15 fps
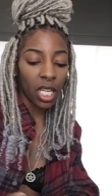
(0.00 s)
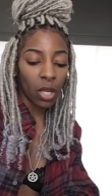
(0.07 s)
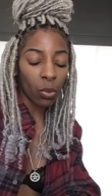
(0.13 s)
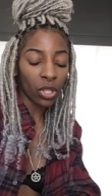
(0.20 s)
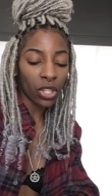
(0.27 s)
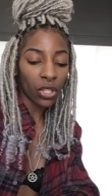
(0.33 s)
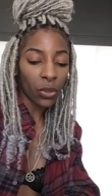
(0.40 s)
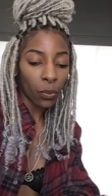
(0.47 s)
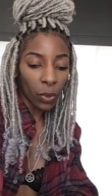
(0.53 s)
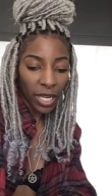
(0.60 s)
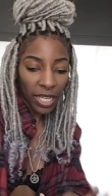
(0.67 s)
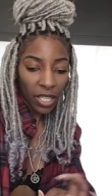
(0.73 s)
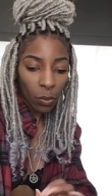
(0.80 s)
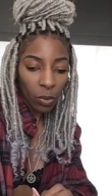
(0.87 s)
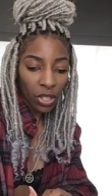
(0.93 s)
with your
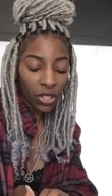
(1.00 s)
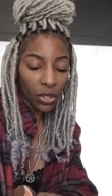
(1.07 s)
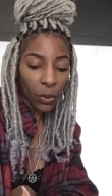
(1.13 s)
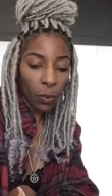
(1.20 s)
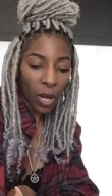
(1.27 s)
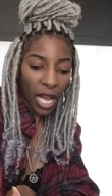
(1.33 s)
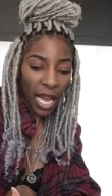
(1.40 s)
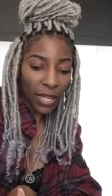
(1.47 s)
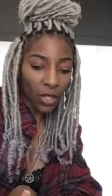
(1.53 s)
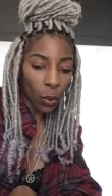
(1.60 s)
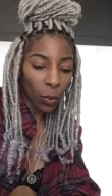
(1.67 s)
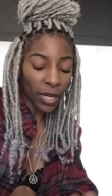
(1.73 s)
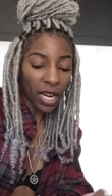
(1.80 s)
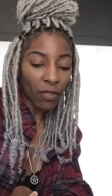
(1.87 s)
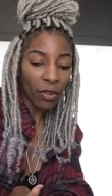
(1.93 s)
weed and with your wine or
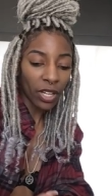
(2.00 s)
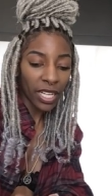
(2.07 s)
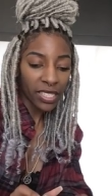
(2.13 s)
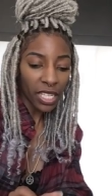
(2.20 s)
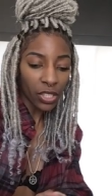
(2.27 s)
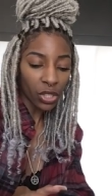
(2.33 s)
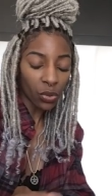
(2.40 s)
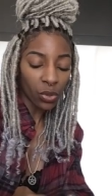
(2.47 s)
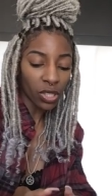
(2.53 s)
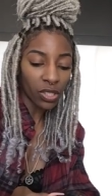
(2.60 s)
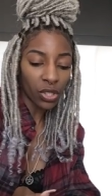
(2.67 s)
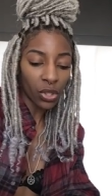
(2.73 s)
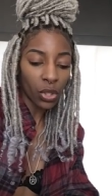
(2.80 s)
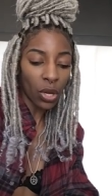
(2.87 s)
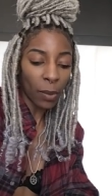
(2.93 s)
whatever it is that you
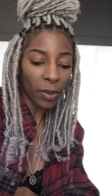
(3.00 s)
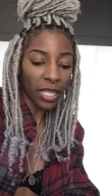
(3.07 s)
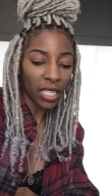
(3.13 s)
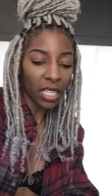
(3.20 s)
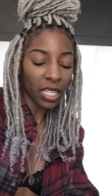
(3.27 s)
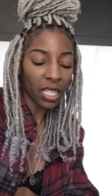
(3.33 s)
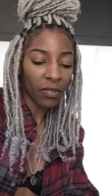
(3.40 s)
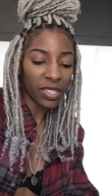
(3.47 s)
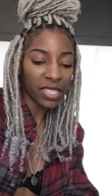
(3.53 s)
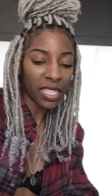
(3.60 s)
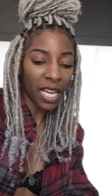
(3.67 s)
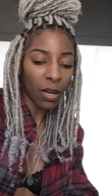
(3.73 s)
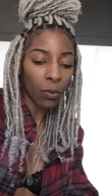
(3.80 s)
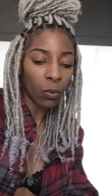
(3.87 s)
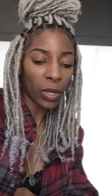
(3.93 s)
do. I'm getting, if um, it's
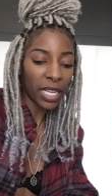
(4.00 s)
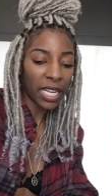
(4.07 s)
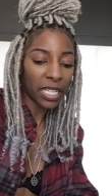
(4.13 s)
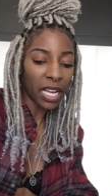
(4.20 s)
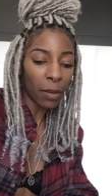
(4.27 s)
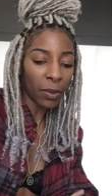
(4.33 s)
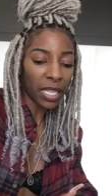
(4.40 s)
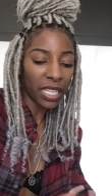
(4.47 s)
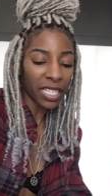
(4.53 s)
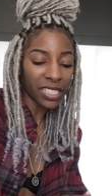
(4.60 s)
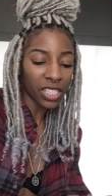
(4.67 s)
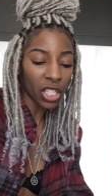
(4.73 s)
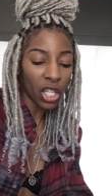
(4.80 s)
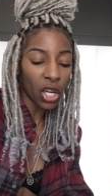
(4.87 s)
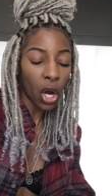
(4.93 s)
not weed, I'm getting a
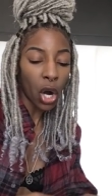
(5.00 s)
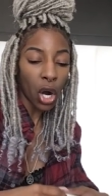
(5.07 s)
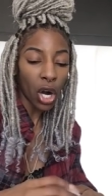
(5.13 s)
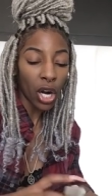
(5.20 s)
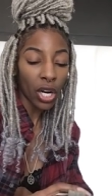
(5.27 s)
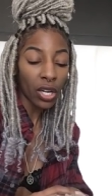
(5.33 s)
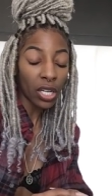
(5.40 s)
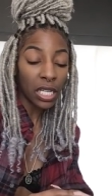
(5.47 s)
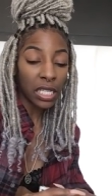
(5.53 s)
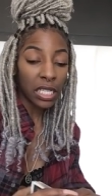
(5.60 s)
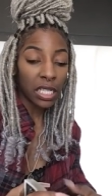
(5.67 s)
cigar,